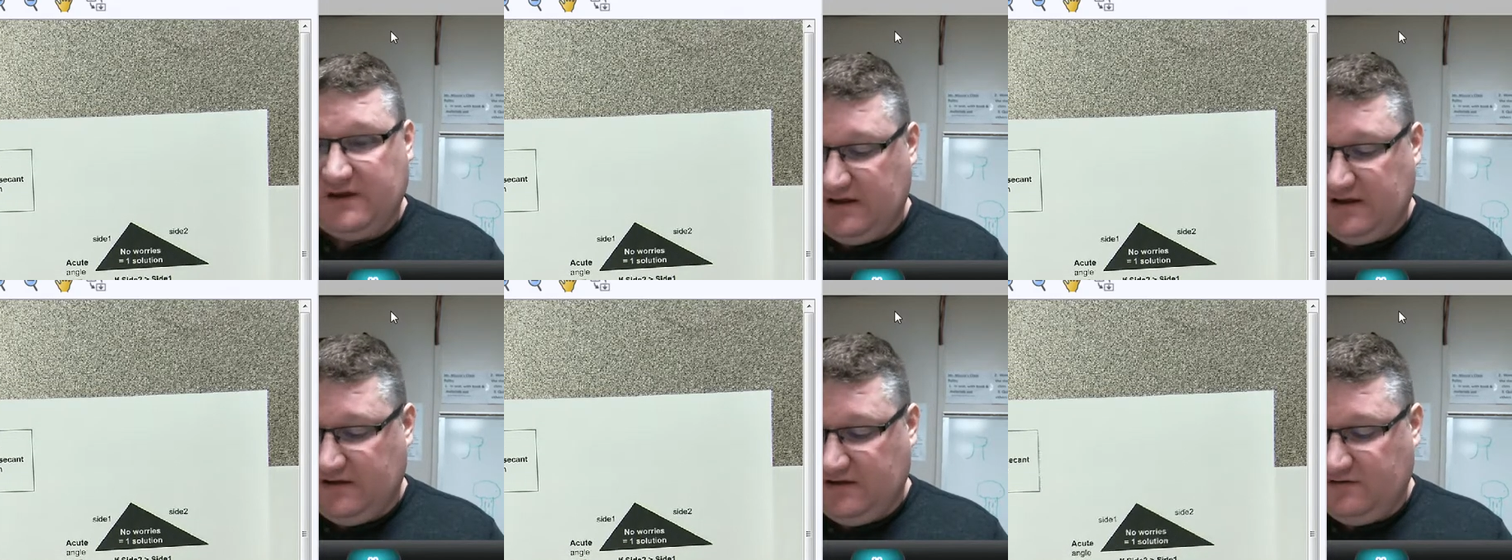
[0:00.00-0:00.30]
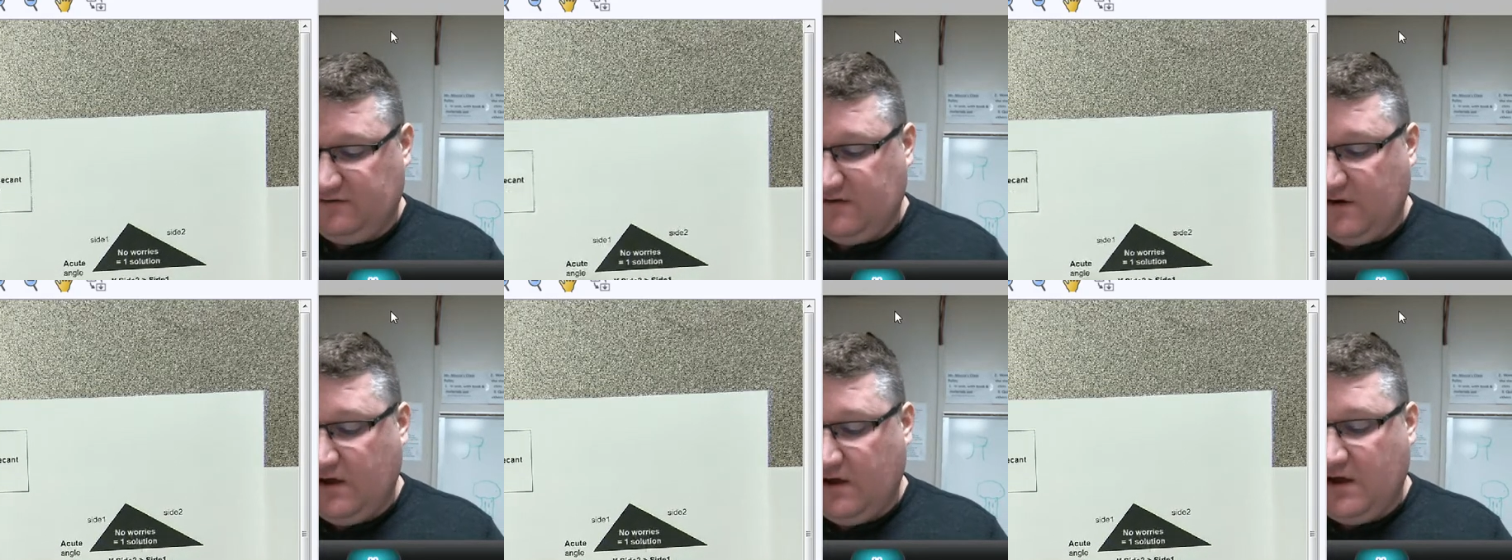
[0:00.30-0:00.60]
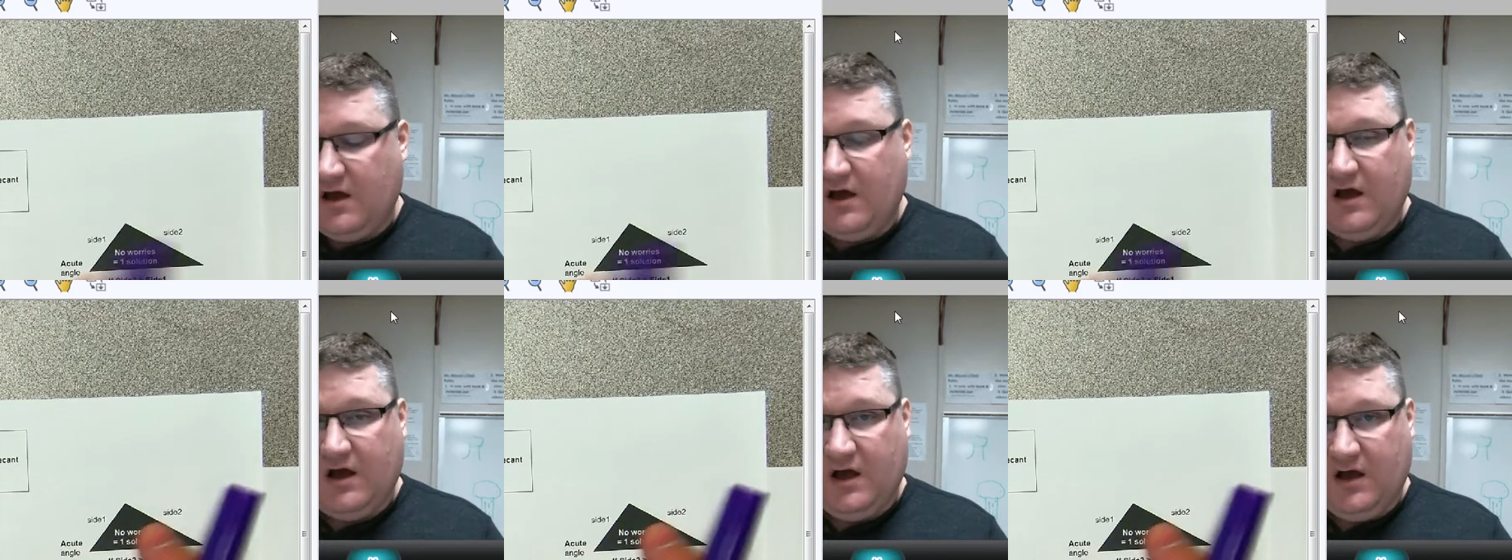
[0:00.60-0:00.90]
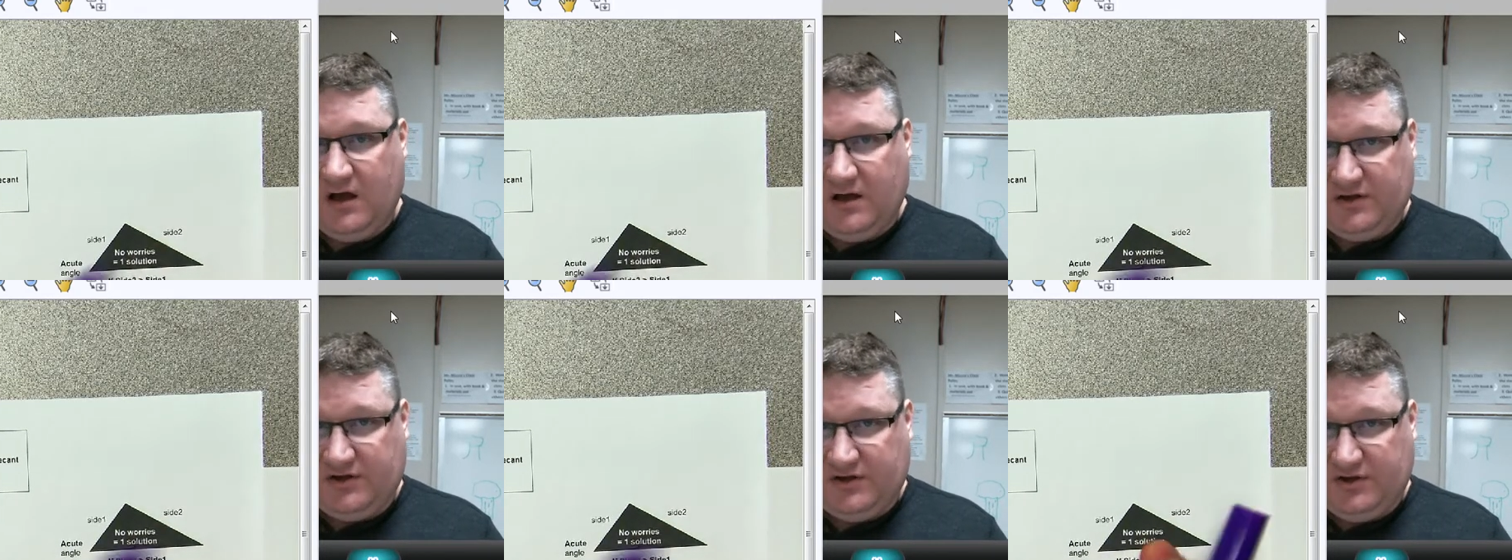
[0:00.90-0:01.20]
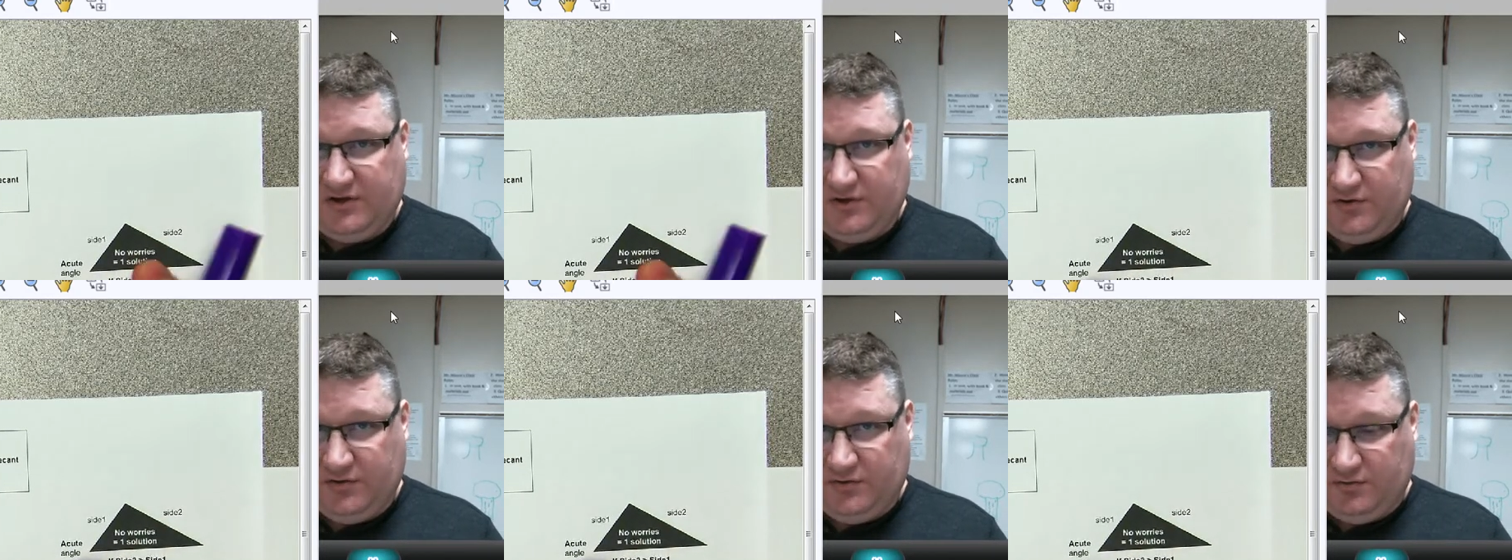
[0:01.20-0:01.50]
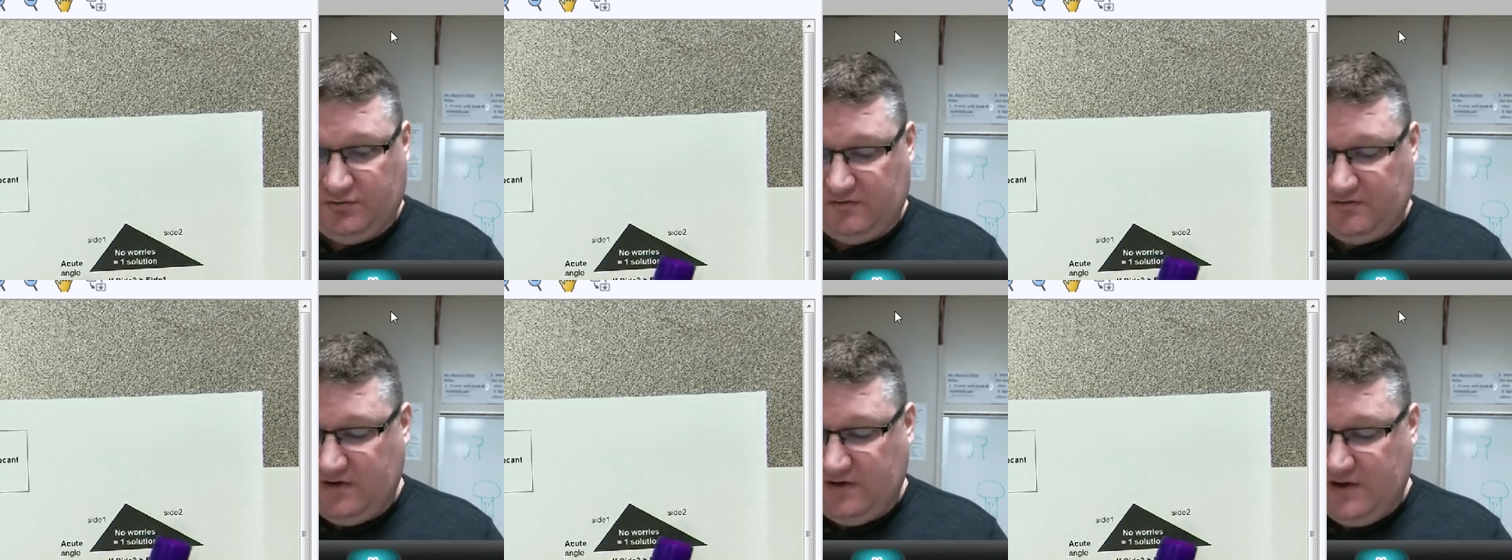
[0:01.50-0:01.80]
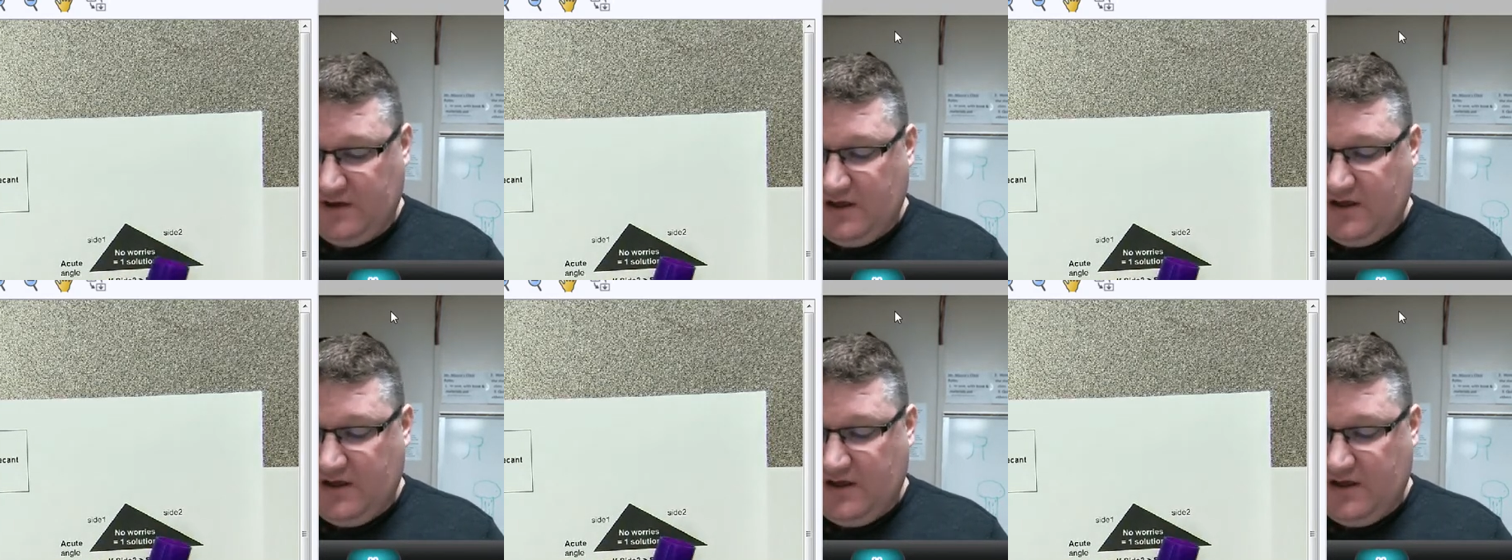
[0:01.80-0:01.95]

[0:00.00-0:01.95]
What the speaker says: is acute.